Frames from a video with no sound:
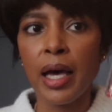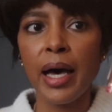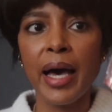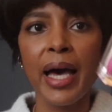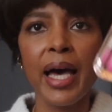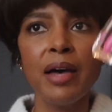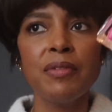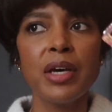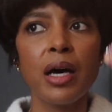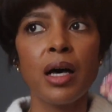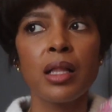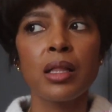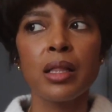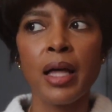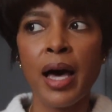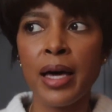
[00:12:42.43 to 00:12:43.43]
I have a
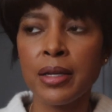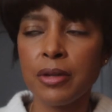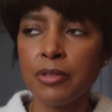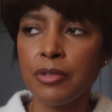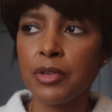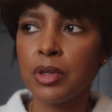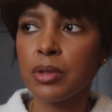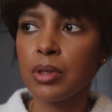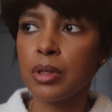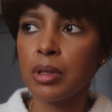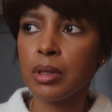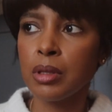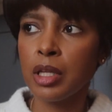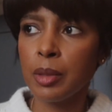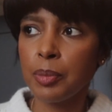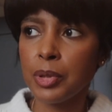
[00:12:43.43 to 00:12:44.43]
lot of
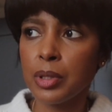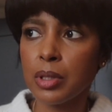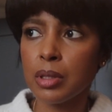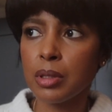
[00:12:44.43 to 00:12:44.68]
lip